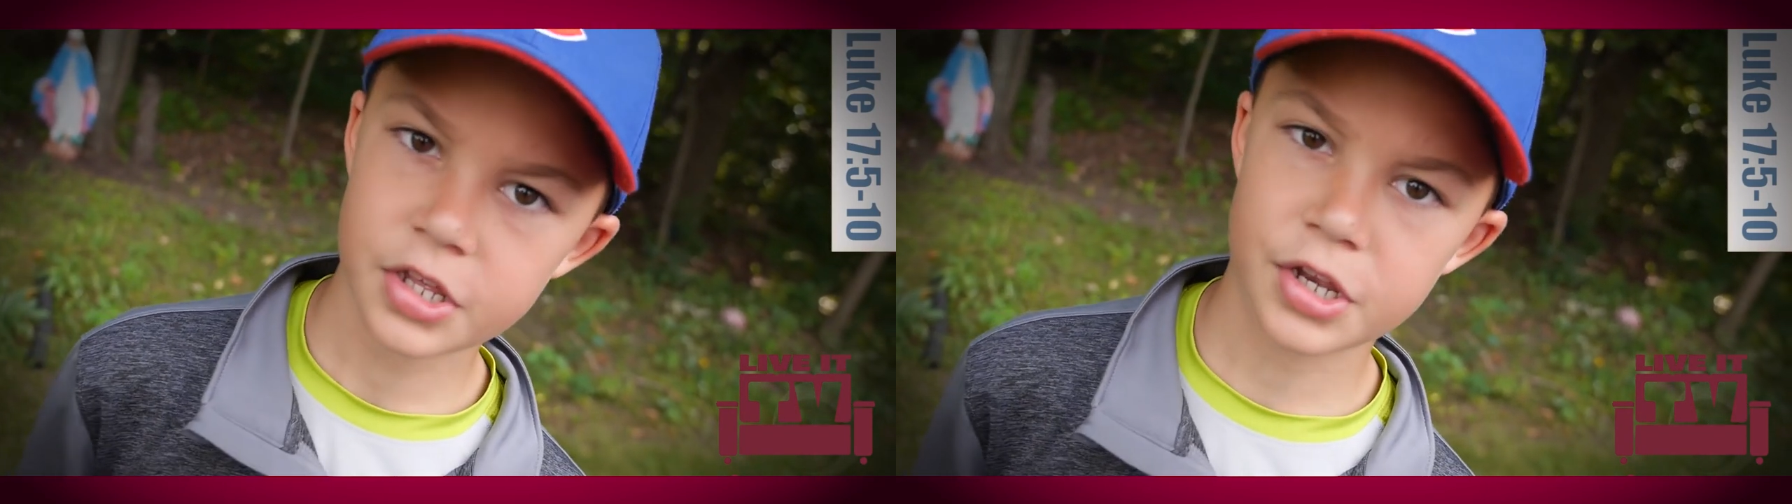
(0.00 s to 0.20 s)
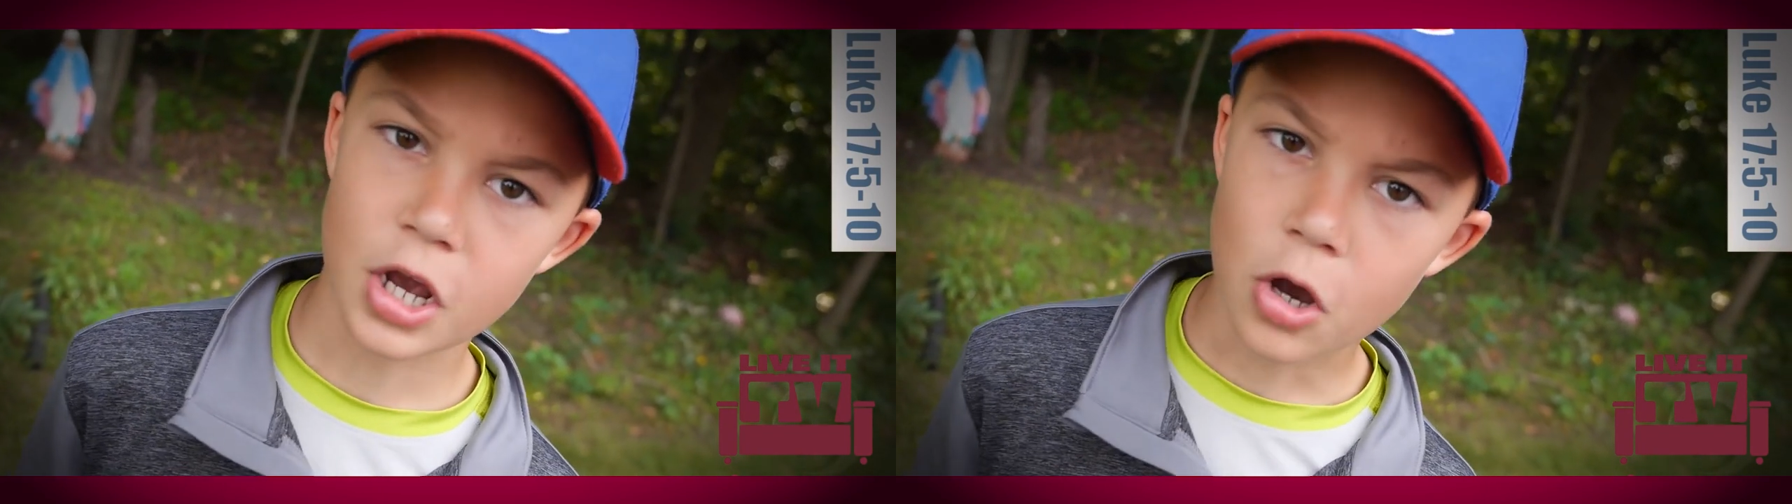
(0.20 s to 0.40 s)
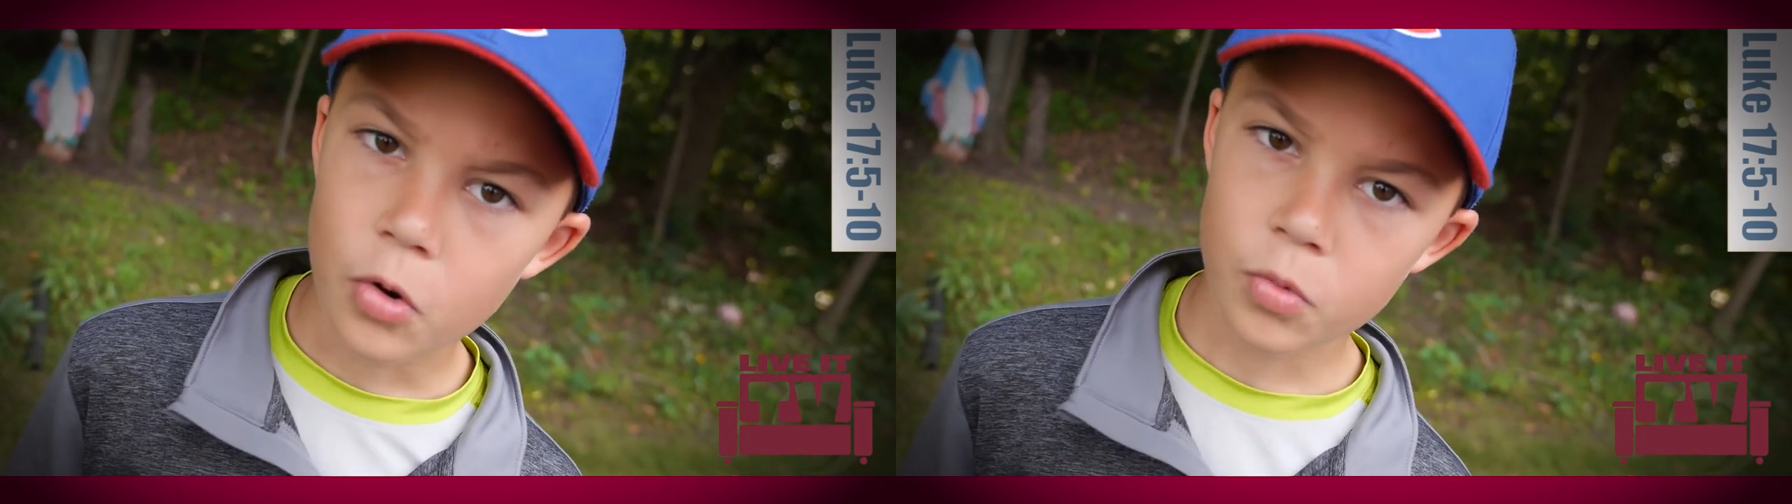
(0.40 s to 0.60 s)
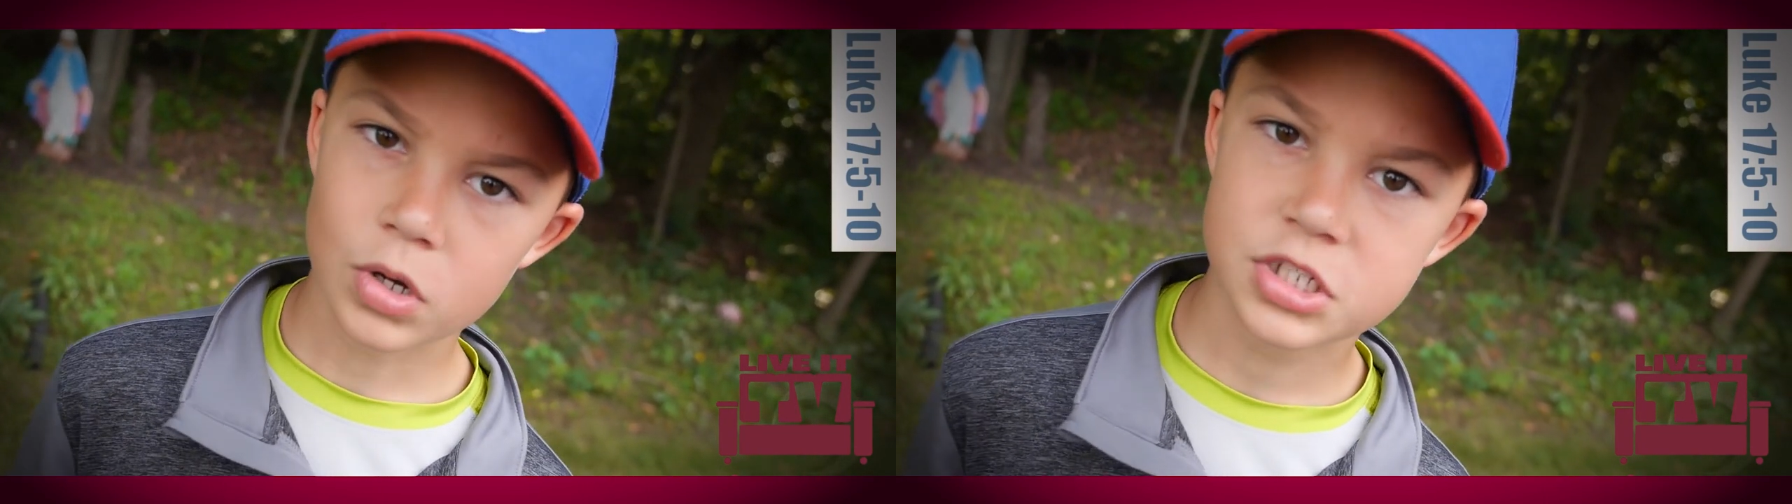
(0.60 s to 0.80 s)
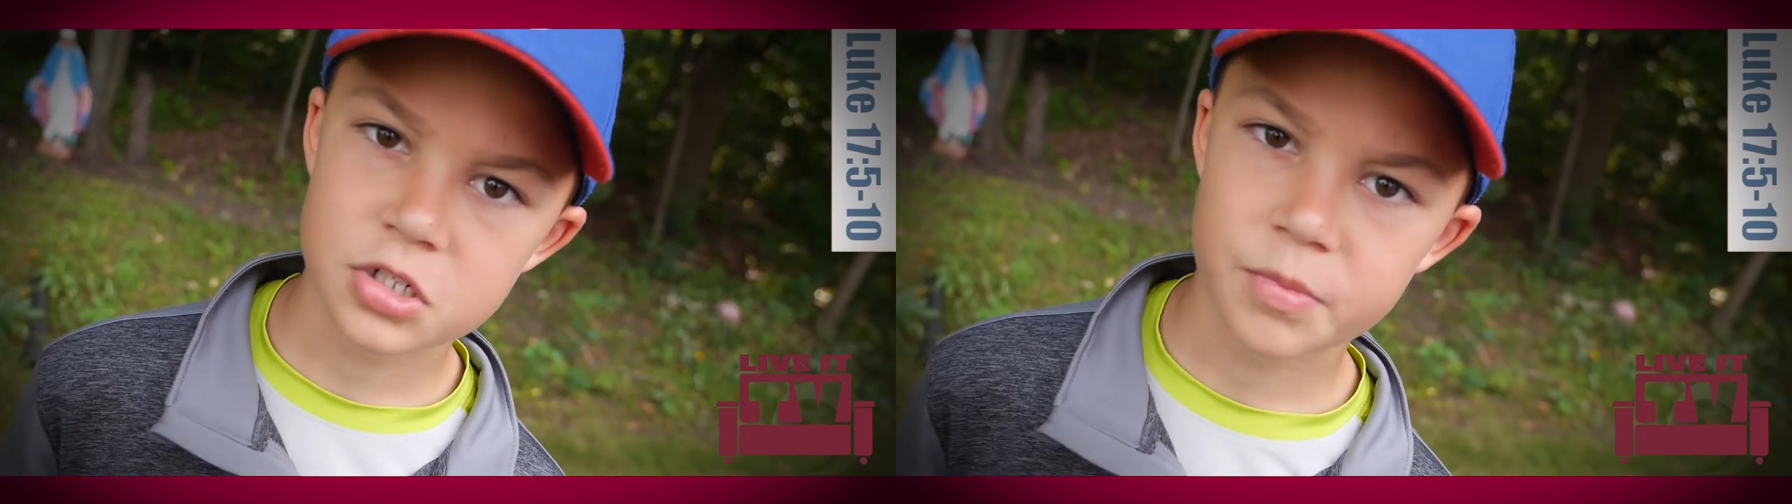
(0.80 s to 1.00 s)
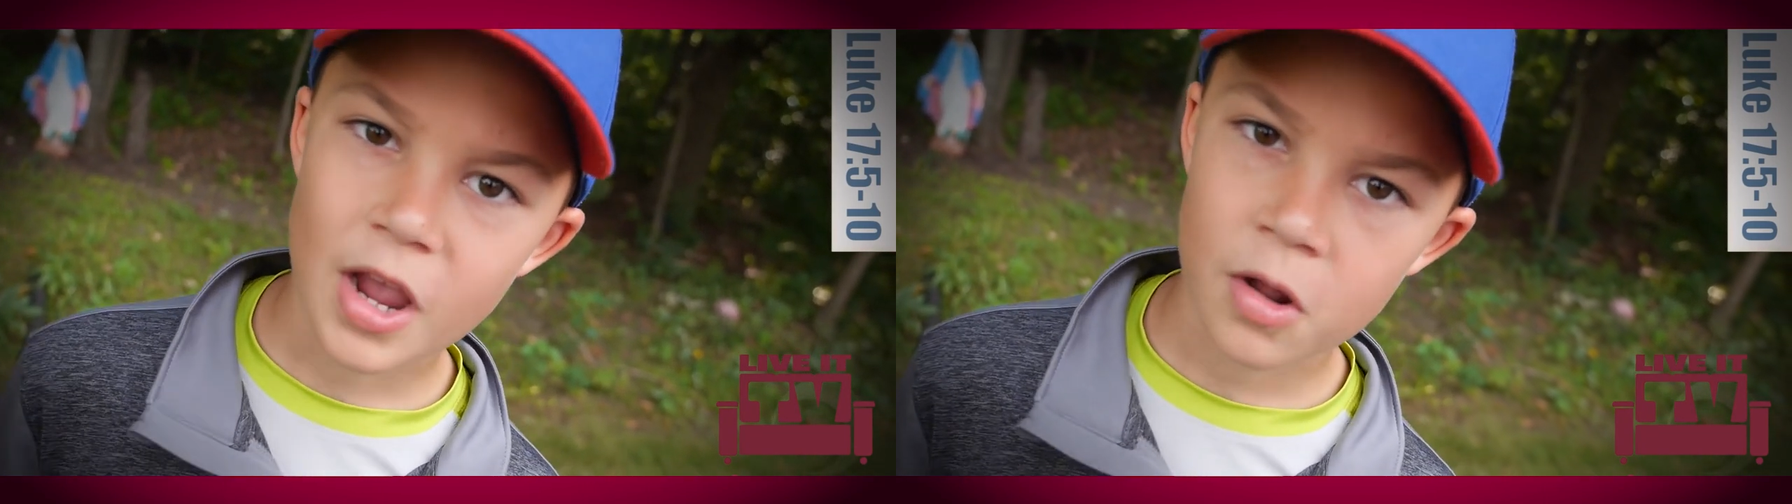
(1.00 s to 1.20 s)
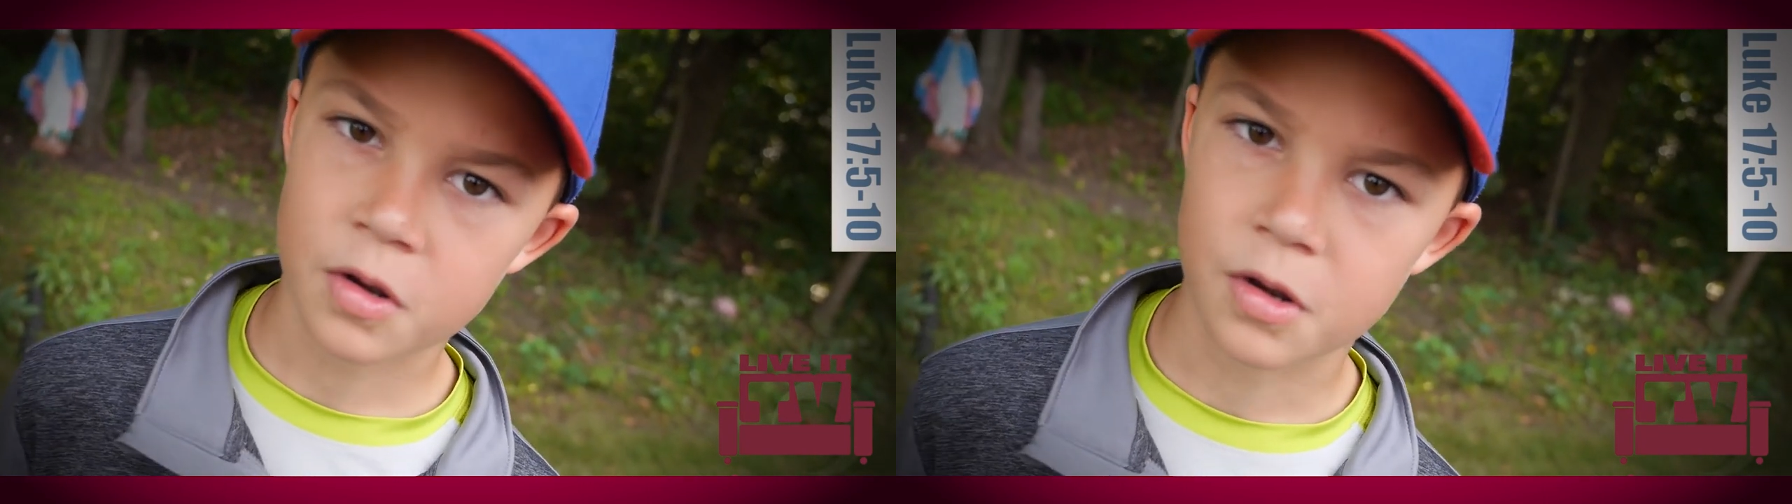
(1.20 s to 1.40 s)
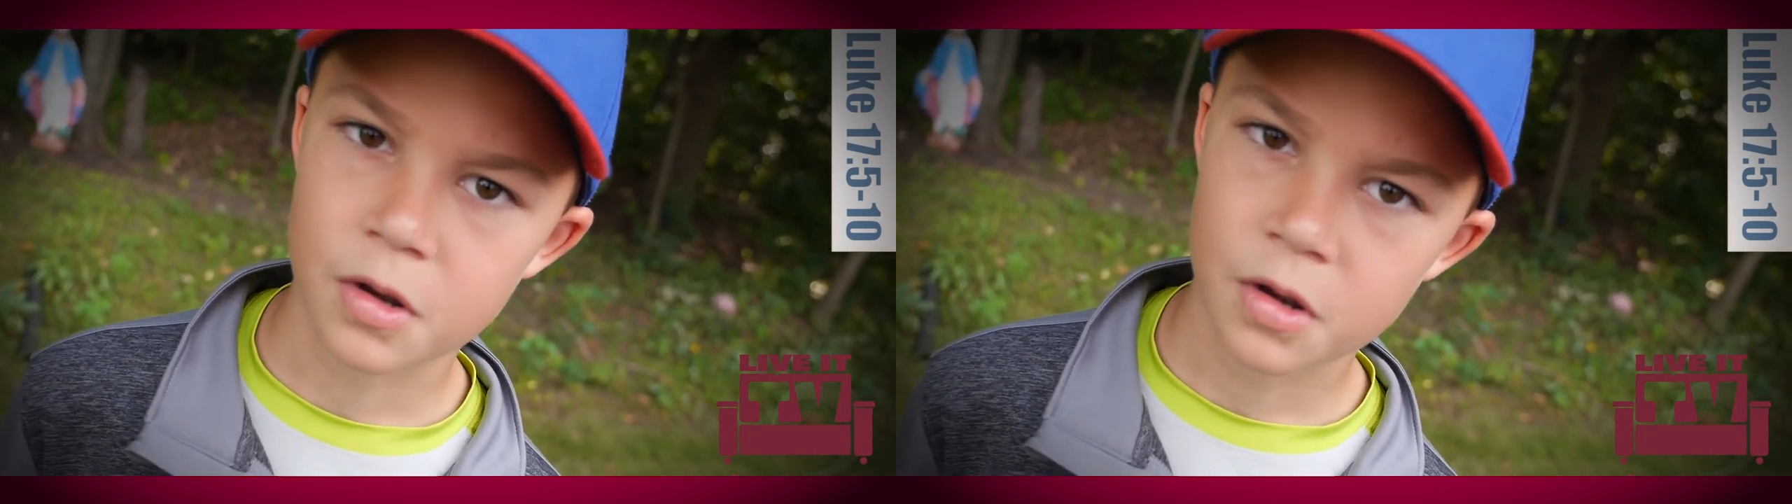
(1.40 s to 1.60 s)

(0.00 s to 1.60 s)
You know, what's your mountain?